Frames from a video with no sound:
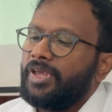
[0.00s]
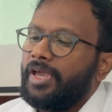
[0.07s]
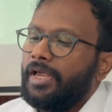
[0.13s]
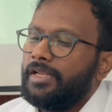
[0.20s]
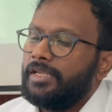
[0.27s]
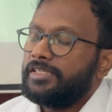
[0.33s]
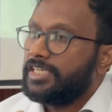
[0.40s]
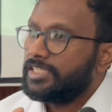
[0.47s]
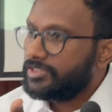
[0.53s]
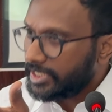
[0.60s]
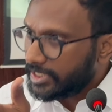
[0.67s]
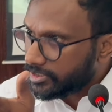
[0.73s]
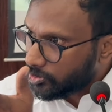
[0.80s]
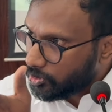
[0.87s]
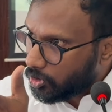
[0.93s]
and chest
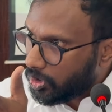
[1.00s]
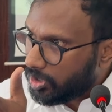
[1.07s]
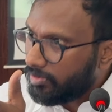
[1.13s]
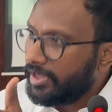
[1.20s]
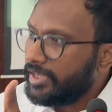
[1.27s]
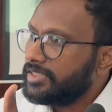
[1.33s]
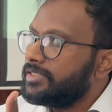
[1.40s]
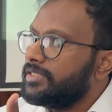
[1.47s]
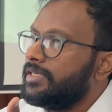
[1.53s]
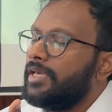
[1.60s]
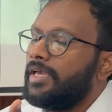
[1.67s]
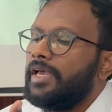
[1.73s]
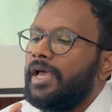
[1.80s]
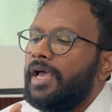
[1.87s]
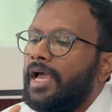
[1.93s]
X-ray always
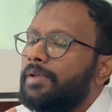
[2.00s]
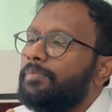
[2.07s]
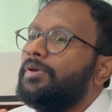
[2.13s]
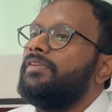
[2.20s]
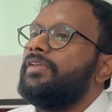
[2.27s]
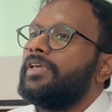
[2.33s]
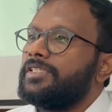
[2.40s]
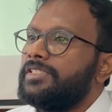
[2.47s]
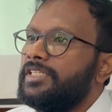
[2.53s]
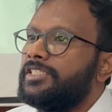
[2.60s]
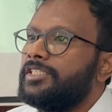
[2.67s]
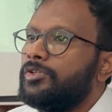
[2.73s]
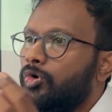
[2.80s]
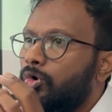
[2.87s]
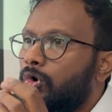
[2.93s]
and pelvic. This
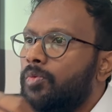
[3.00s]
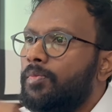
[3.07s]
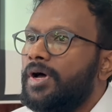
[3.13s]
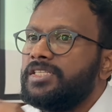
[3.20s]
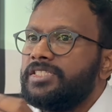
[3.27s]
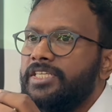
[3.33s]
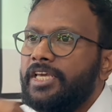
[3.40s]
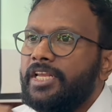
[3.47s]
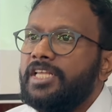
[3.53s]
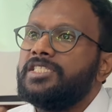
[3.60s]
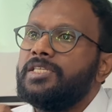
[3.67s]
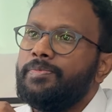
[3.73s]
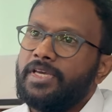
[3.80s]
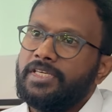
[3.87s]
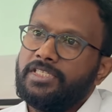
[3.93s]
is a trauma series
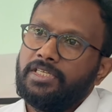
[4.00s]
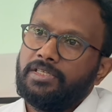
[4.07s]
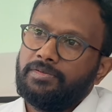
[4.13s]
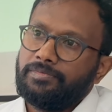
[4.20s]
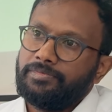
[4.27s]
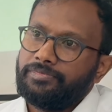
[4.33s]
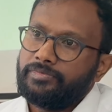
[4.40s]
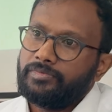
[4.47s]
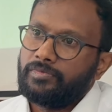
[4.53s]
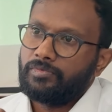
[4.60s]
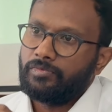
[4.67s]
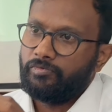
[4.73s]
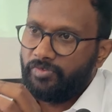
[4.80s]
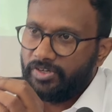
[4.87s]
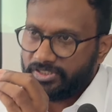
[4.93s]
imaging.
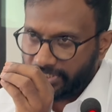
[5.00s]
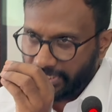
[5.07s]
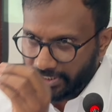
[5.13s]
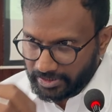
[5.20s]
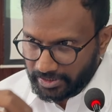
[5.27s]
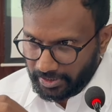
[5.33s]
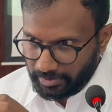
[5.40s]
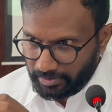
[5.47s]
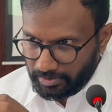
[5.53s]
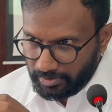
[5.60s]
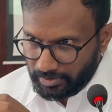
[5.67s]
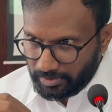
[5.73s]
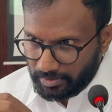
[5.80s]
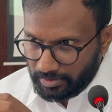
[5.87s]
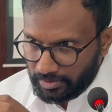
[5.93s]
First X-ray.
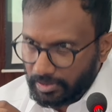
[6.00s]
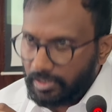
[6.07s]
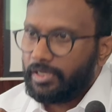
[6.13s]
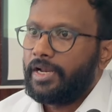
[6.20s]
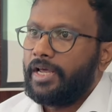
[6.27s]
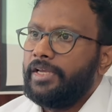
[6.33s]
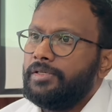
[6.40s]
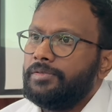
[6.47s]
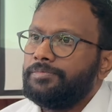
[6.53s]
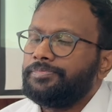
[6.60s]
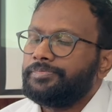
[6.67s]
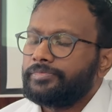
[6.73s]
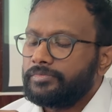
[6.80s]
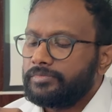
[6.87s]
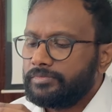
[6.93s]
Right?
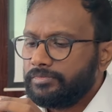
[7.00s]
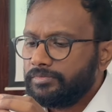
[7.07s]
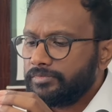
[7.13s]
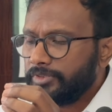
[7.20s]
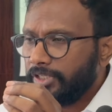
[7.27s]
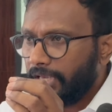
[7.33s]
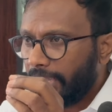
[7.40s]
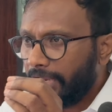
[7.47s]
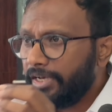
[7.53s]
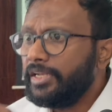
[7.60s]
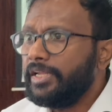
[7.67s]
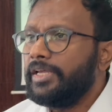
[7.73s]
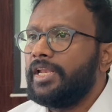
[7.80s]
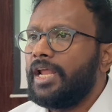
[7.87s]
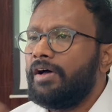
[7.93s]
And
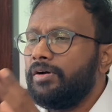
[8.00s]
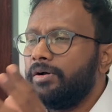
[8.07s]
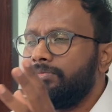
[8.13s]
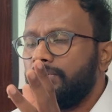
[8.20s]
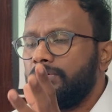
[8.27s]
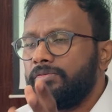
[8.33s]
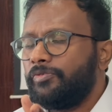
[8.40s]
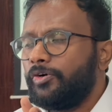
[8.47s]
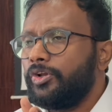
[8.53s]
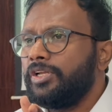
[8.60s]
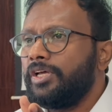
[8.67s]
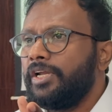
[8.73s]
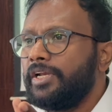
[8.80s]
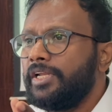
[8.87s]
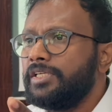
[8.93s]
in our foreign
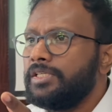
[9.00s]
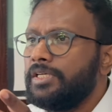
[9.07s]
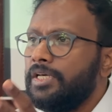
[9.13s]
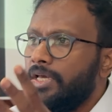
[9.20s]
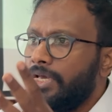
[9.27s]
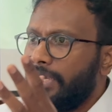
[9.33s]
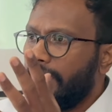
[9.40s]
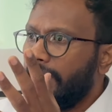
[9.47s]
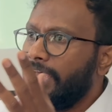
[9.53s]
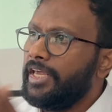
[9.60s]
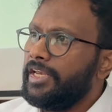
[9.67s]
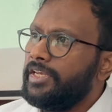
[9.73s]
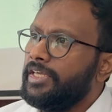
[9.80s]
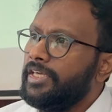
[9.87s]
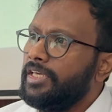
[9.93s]
countries,
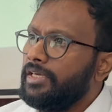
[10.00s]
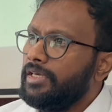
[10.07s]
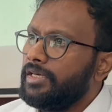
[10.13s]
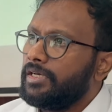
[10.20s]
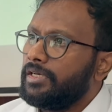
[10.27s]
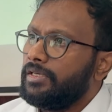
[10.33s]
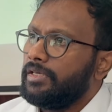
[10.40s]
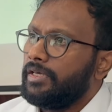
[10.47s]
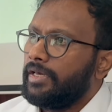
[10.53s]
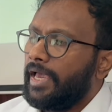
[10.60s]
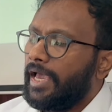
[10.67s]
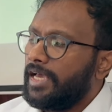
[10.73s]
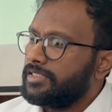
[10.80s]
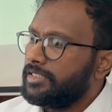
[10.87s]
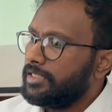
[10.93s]
A&E
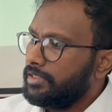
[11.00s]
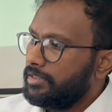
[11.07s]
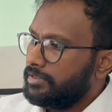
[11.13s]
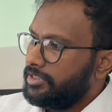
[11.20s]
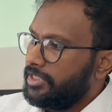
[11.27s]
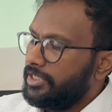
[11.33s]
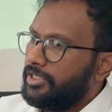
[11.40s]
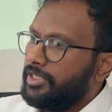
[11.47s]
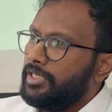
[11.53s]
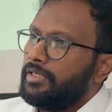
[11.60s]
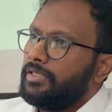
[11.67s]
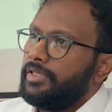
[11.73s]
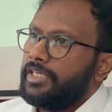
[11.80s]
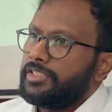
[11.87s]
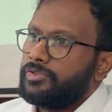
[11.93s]
has a CT
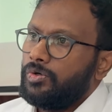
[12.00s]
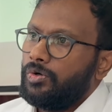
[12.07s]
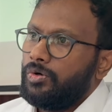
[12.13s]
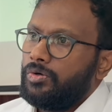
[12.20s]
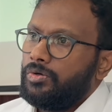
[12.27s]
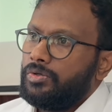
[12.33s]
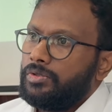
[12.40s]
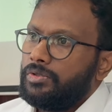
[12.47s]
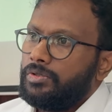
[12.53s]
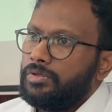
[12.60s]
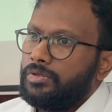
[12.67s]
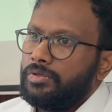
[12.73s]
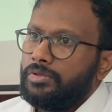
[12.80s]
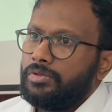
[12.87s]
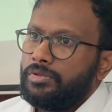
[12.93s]
next door.
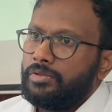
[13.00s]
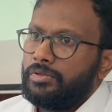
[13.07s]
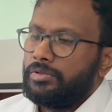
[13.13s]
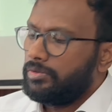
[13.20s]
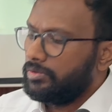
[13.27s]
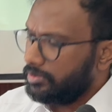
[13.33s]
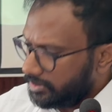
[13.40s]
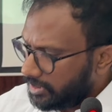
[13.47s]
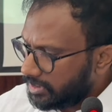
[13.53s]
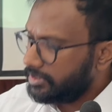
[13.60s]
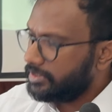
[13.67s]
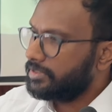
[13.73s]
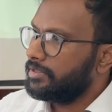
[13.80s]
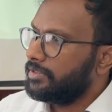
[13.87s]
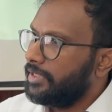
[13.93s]
Just
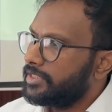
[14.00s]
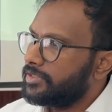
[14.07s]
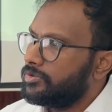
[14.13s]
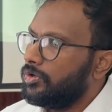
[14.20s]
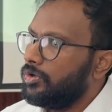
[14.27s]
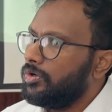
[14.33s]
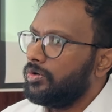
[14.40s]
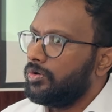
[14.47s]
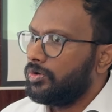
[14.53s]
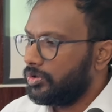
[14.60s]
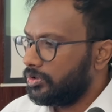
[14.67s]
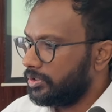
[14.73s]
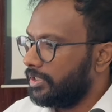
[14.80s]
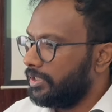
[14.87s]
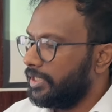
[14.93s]
next door
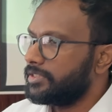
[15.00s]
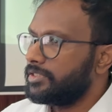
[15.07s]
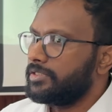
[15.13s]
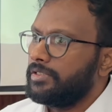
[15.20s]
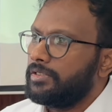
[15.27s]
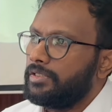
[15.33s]
or the next